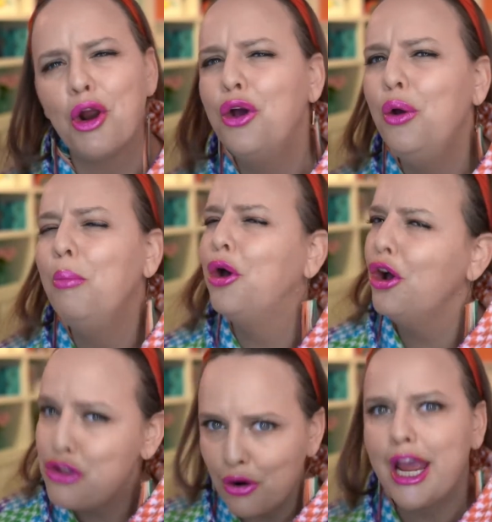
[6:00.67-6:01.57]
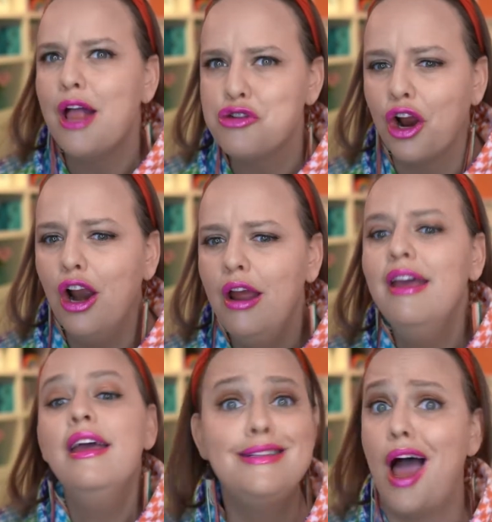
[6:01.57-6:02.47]
Coom Kutcher Catcher,
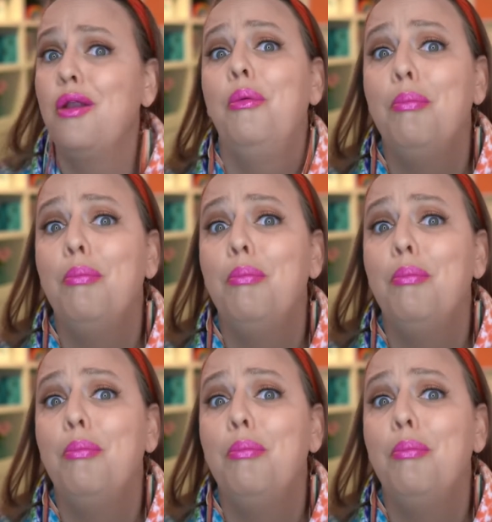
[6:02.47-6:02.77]
Donald